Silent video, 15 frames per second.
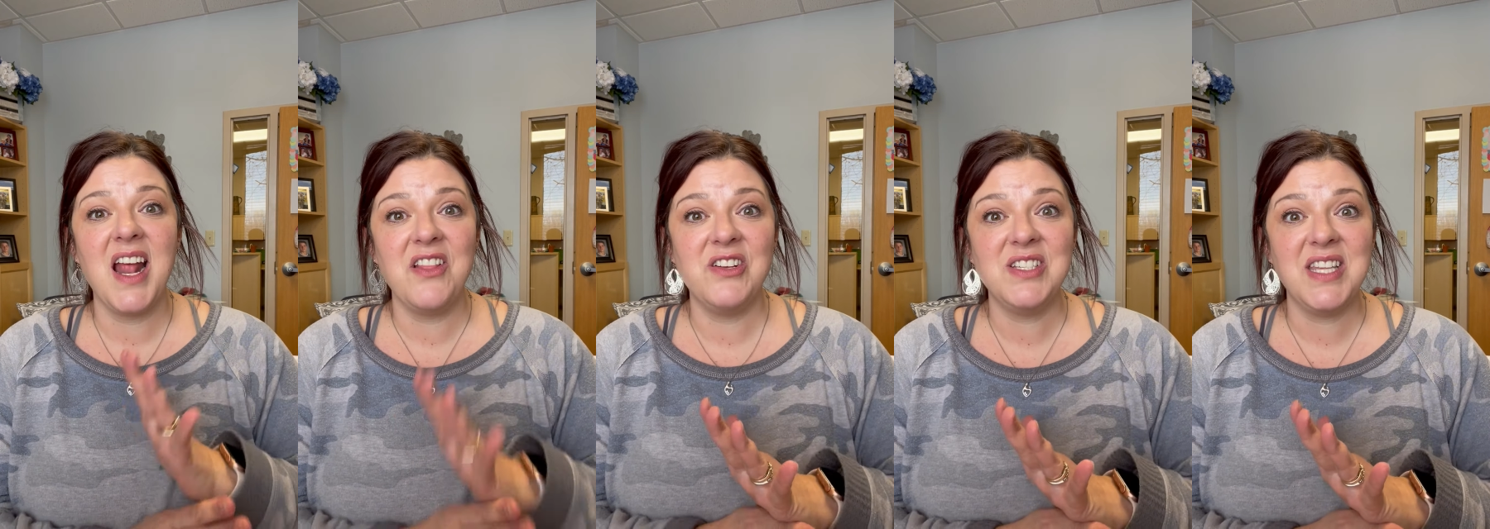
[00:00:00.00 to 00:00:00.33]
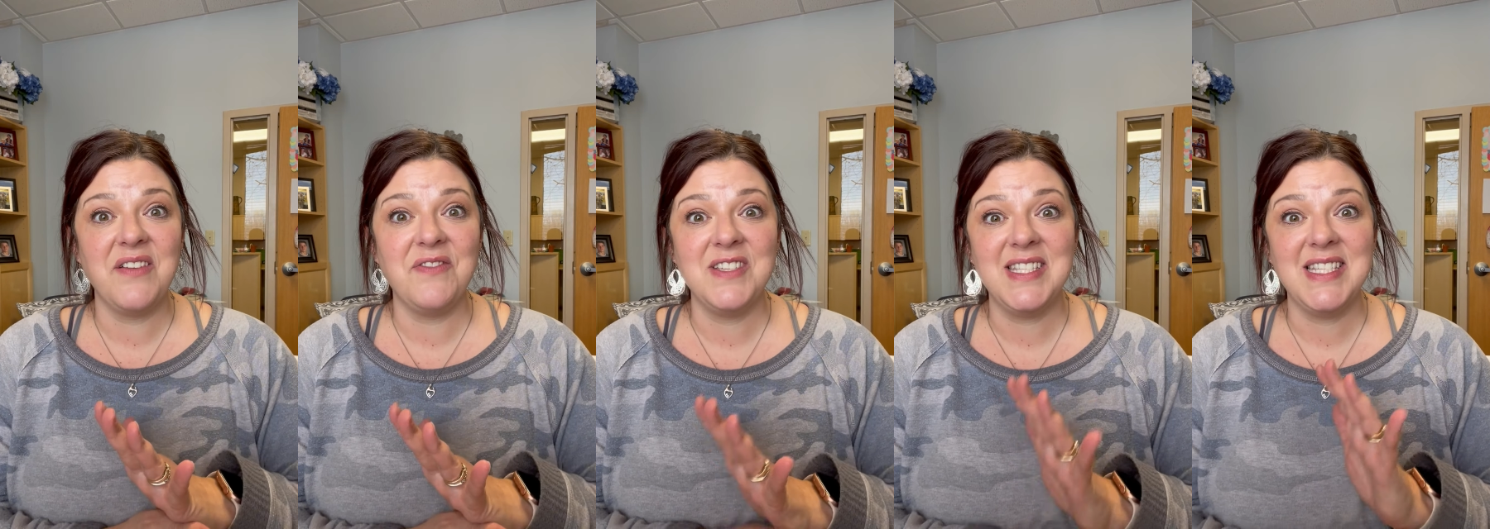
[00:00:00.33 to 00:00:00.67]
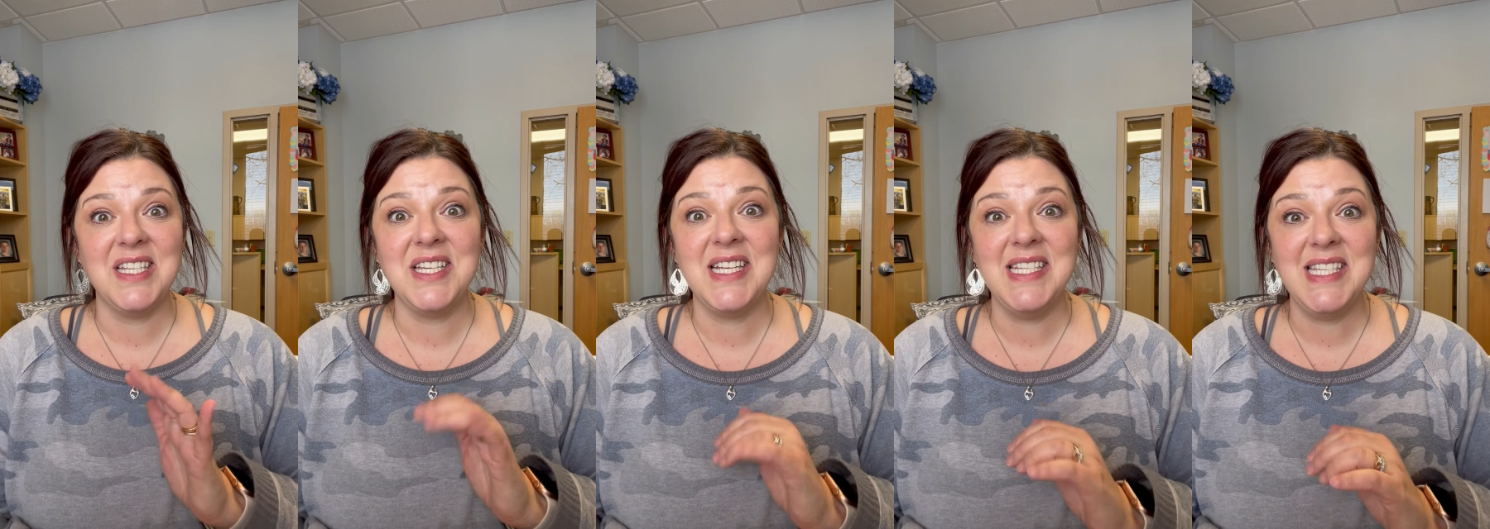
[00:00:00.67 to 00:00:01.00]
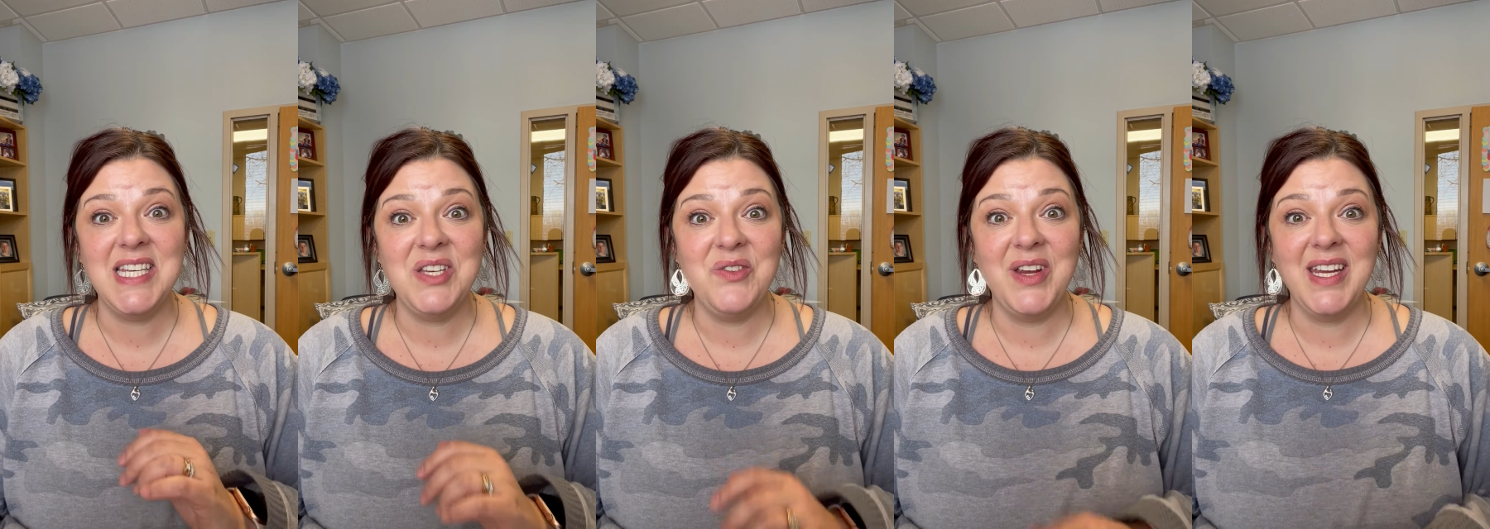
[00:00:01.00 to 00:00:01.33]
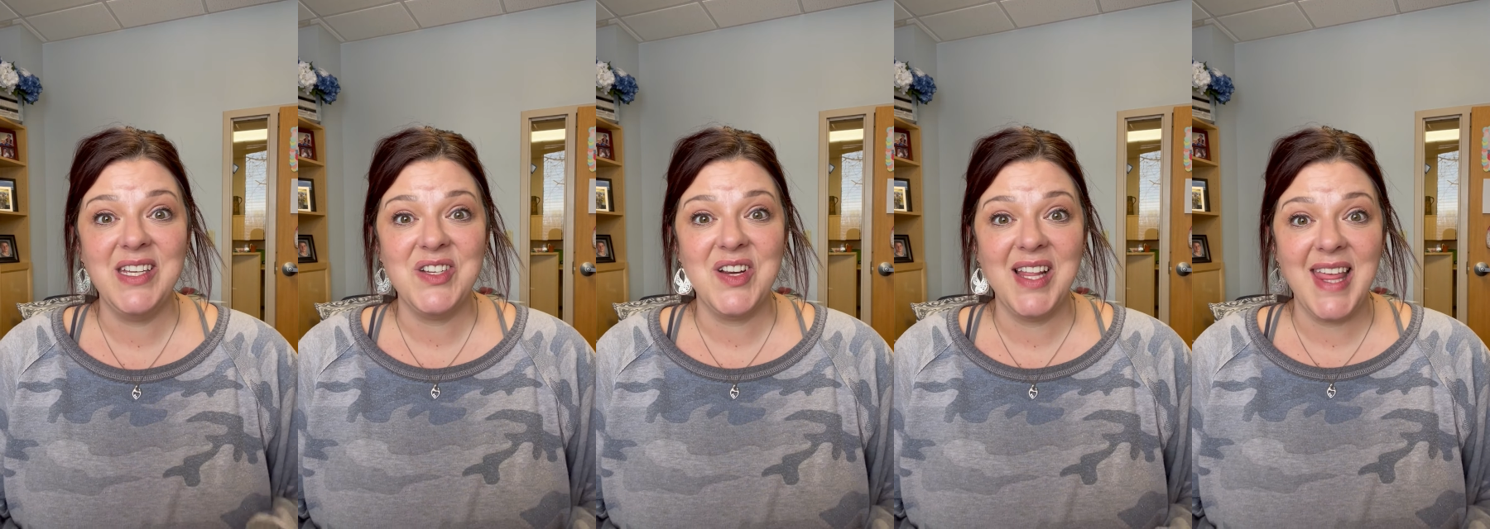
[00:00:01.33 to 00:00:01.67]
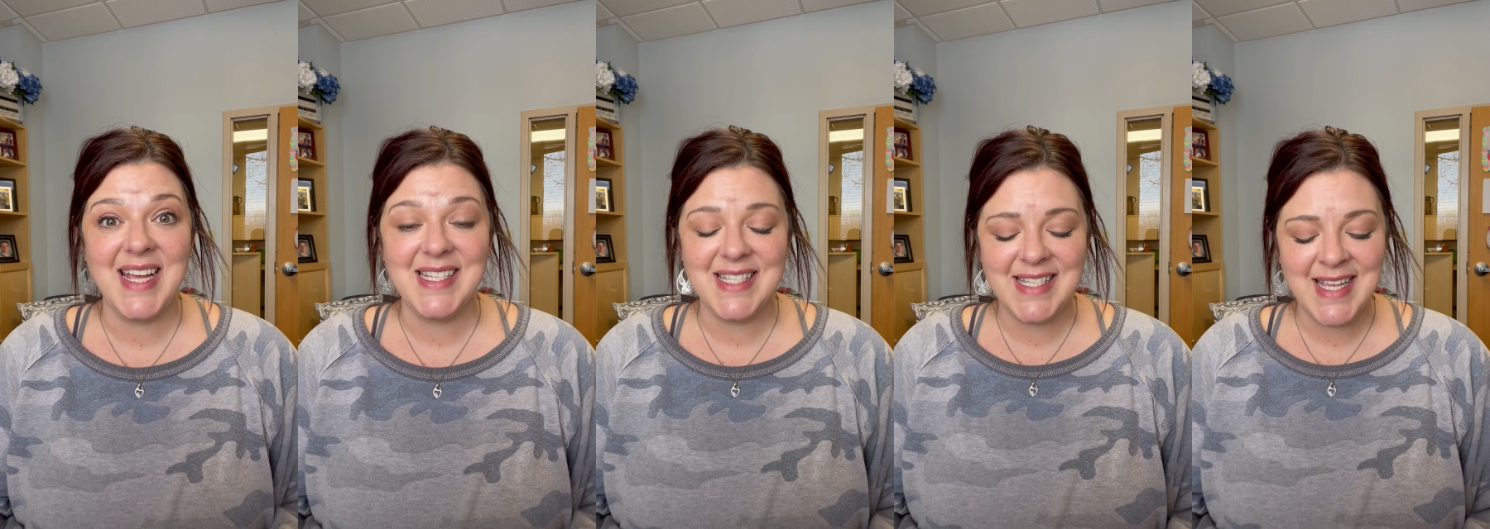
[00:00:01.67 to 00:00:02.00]
other stuff was still continuing during
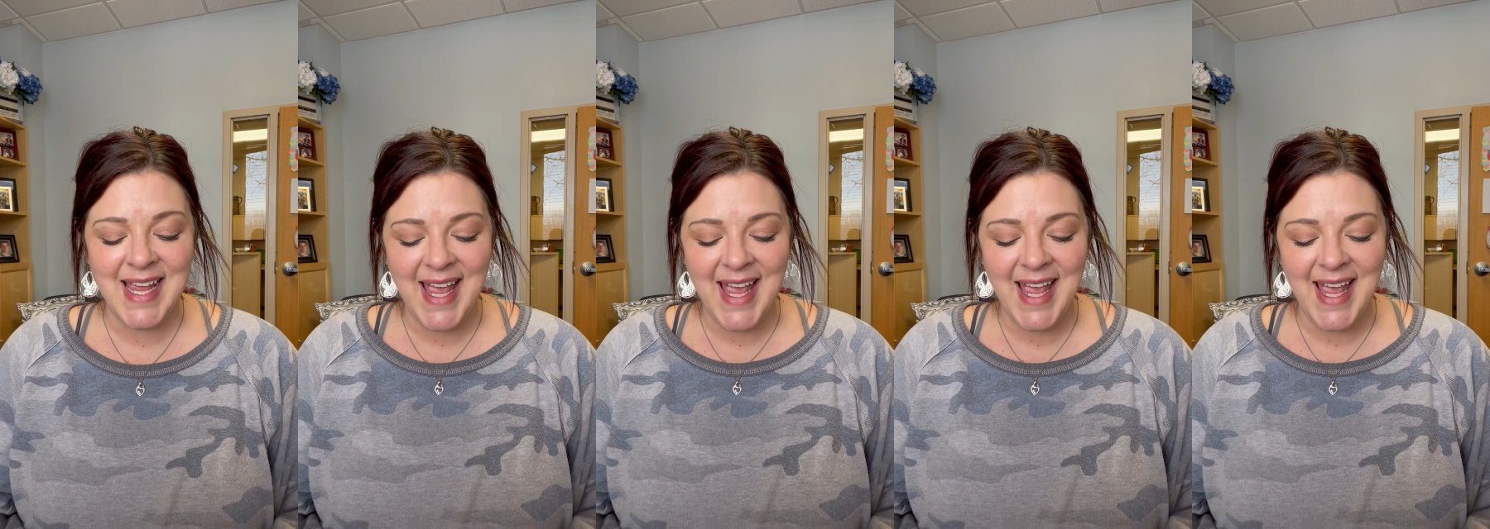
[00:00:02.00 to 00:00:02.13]
Lent.